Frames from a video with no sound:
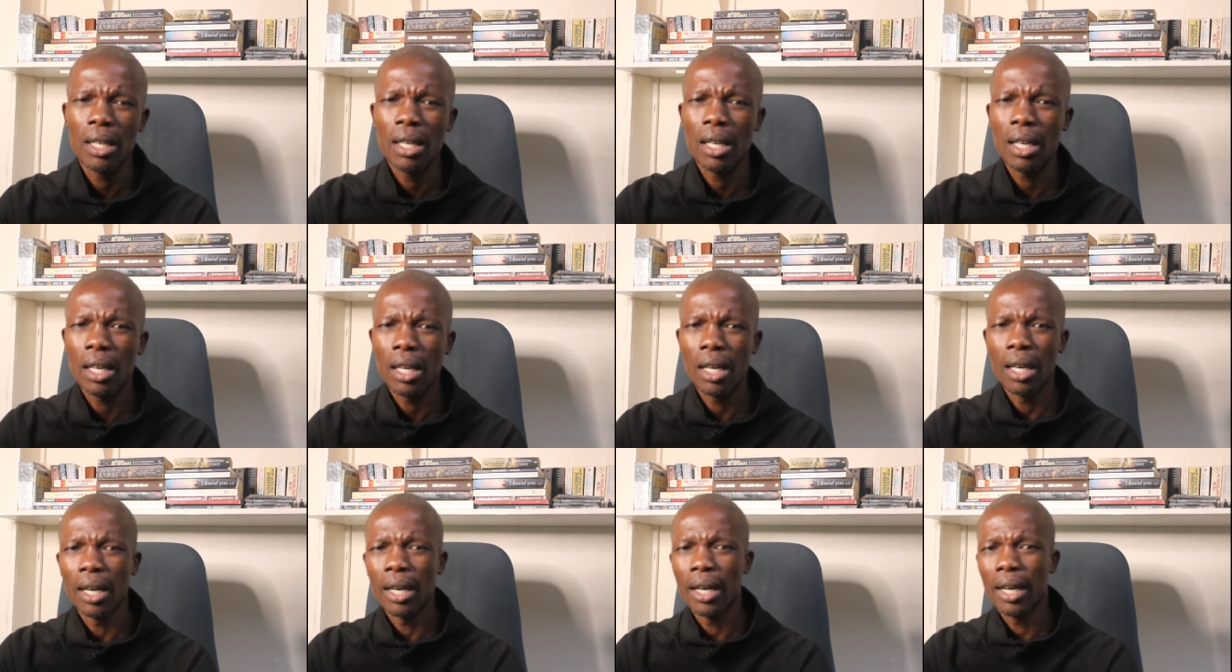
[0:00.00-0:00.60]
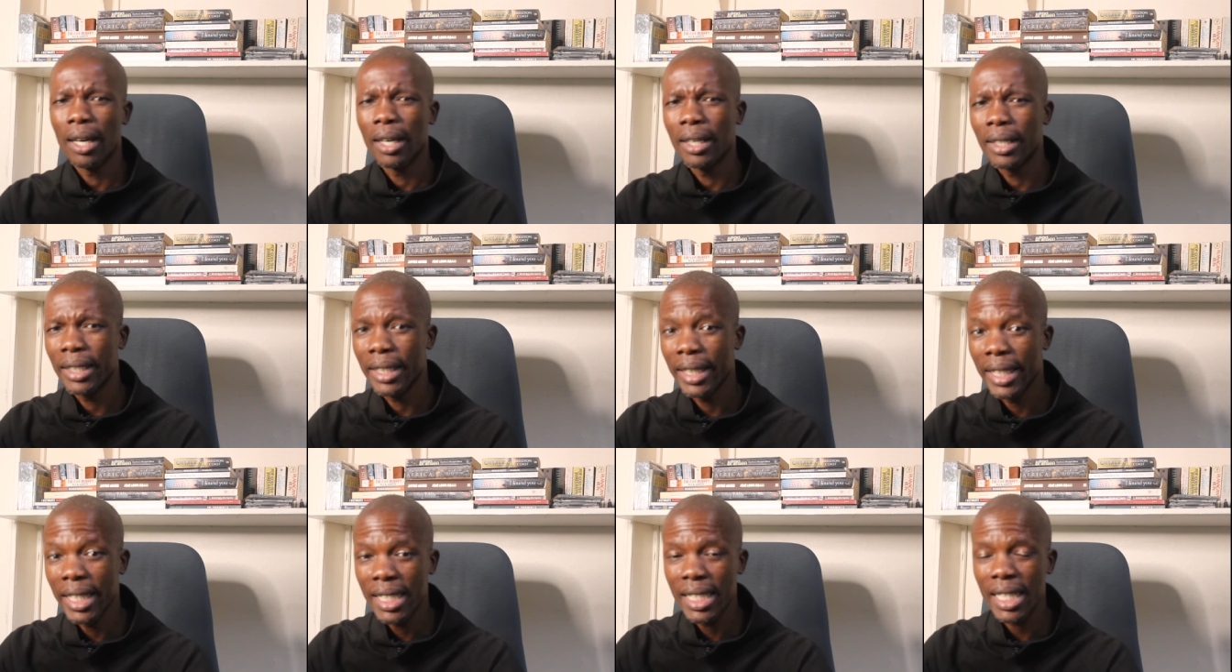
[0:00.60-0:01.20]
uh,
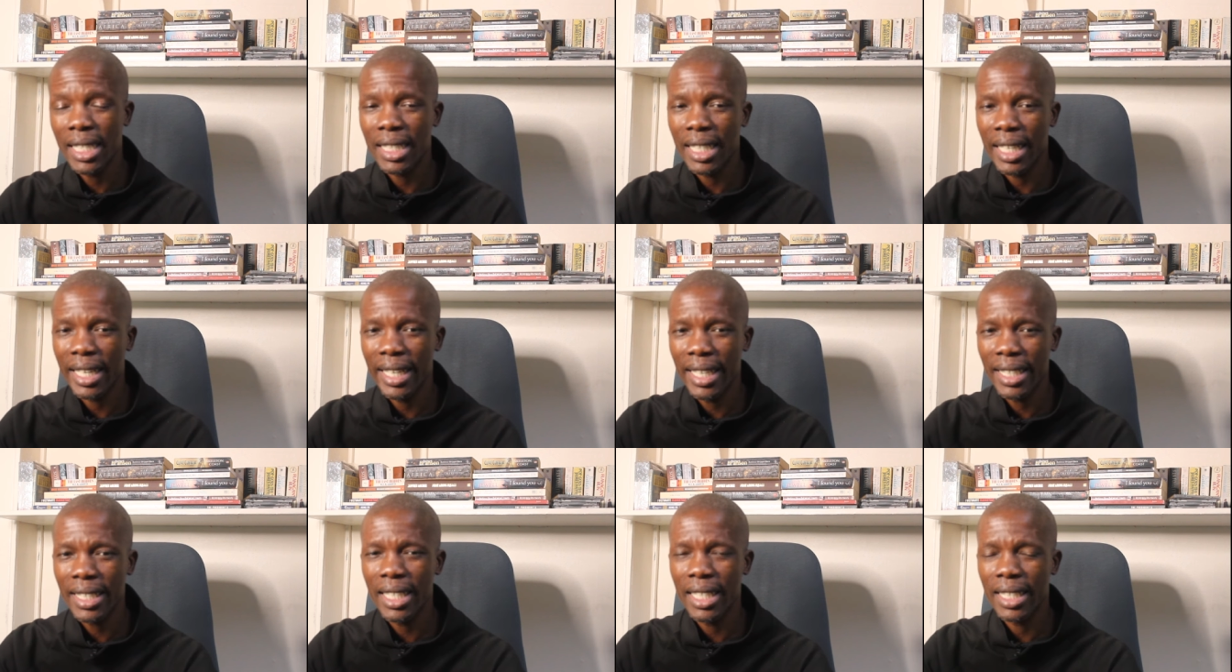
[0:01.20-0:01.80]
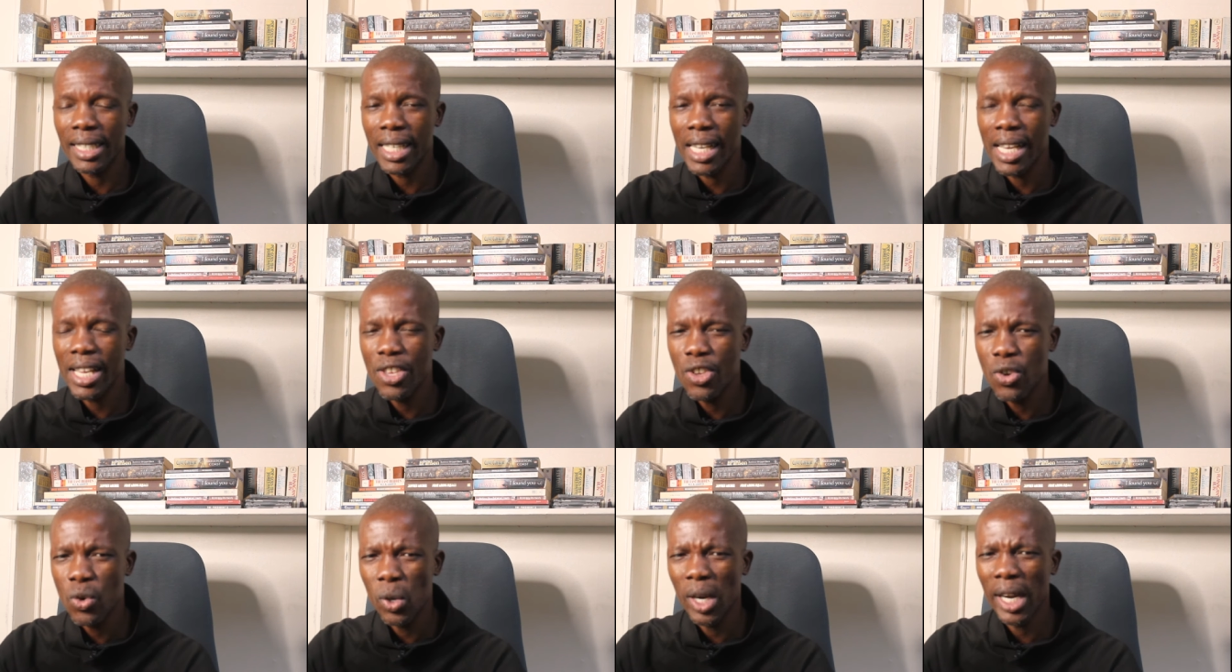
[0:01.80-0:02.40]
this has created a
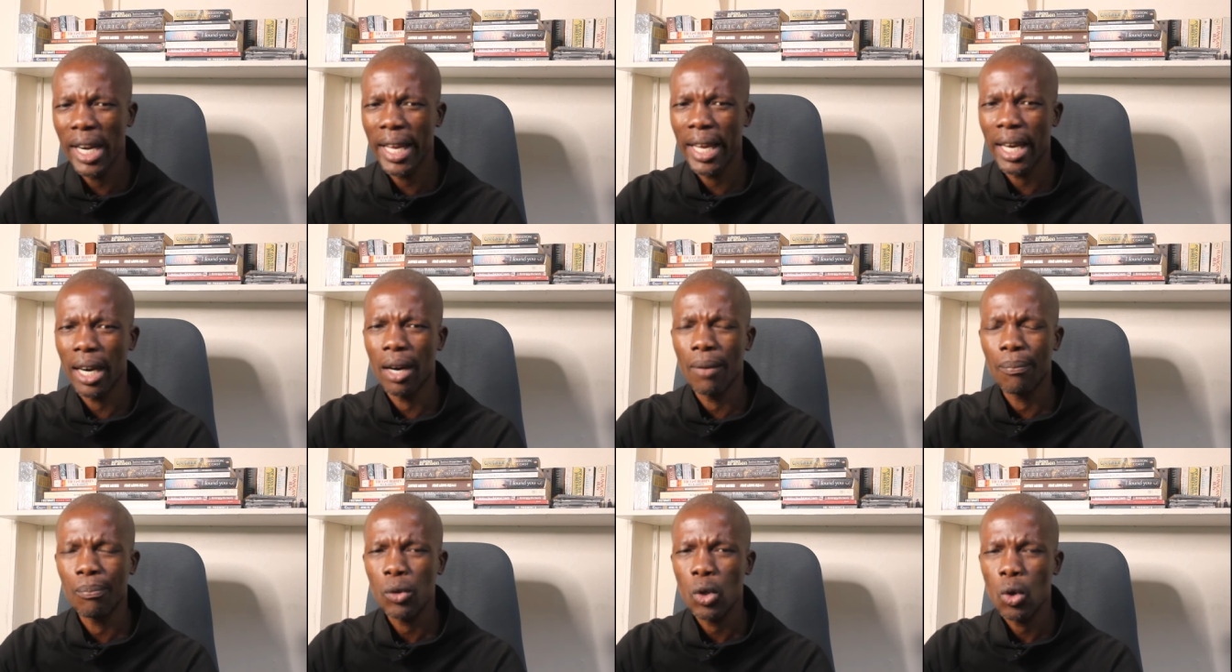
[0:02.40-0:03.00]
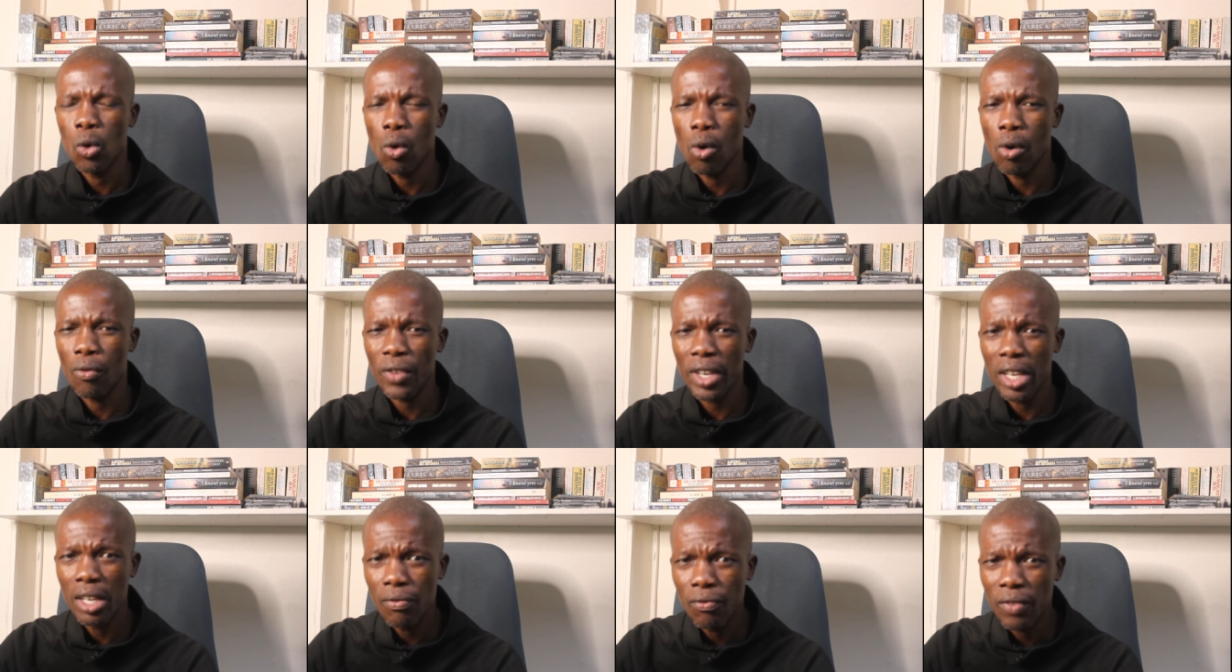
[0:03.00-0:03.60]
new layer
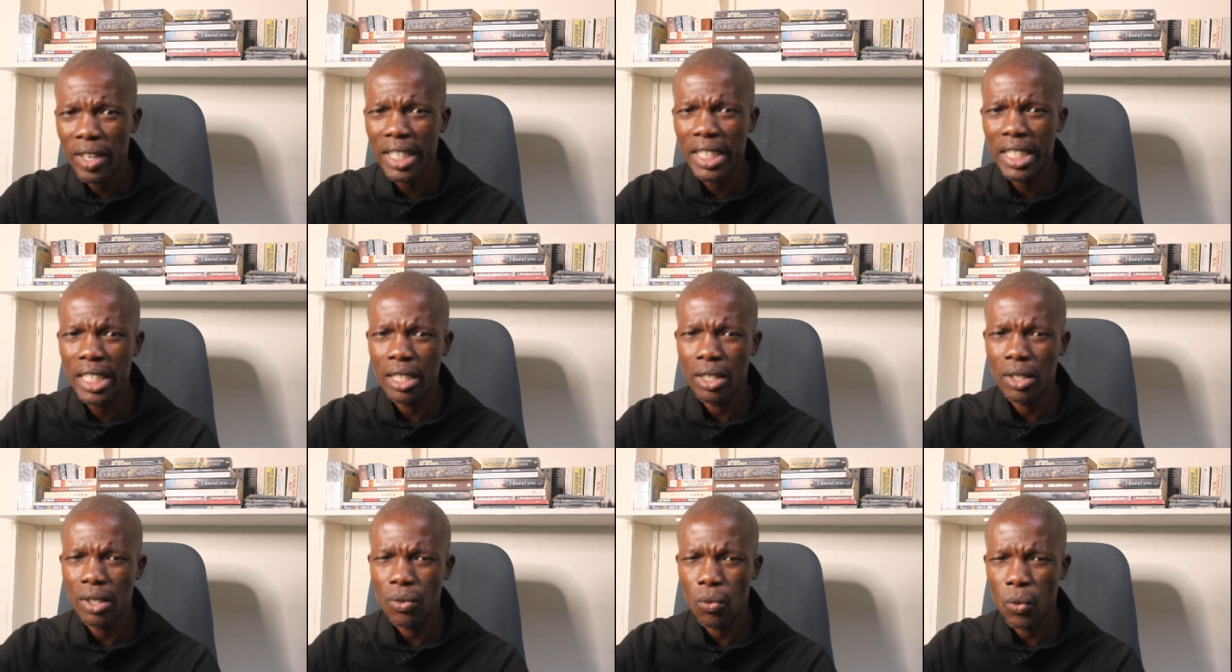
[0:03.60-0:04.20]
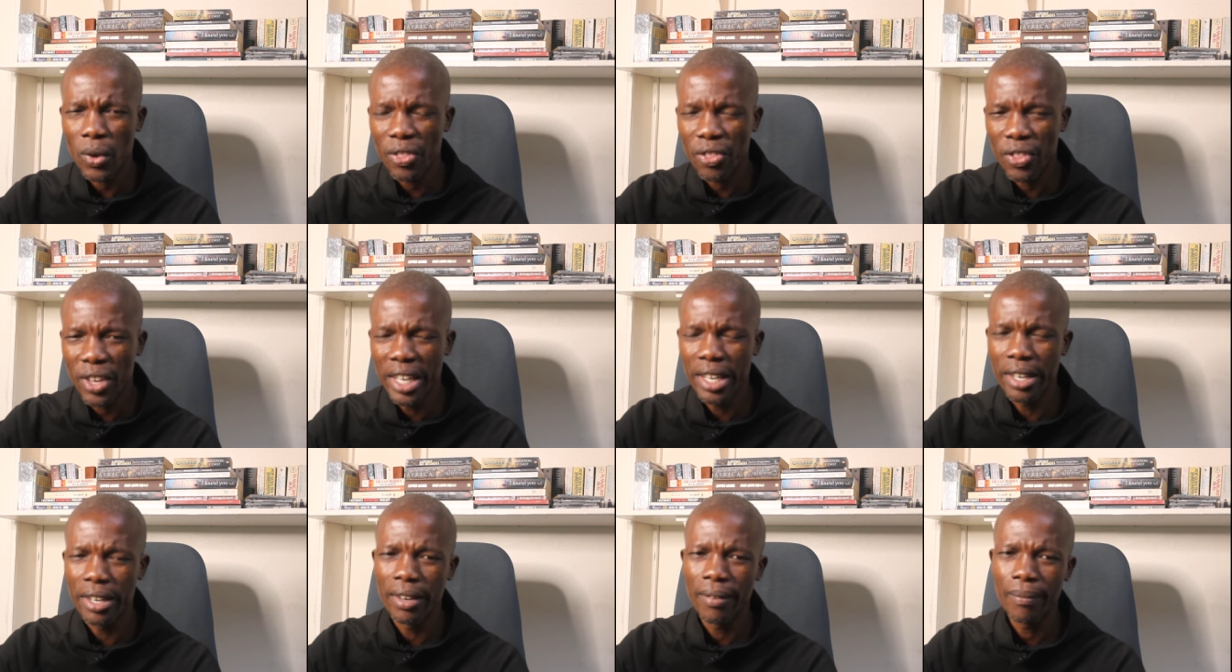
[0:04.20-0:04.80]
of infighting
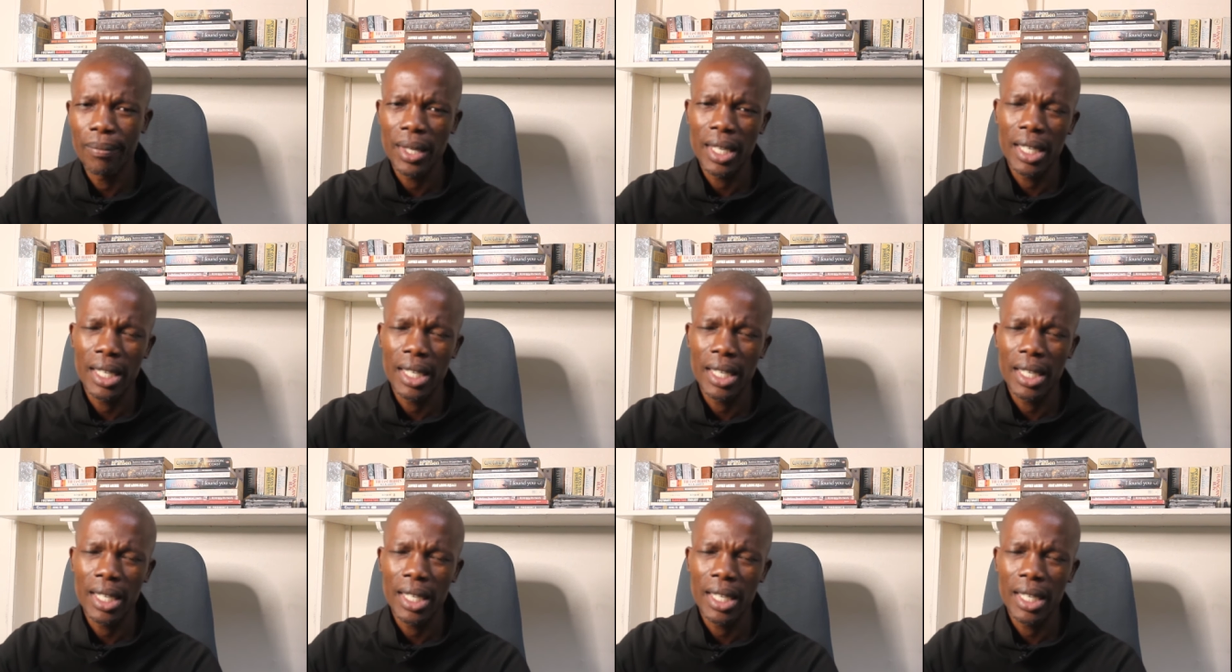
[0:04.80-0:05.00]
within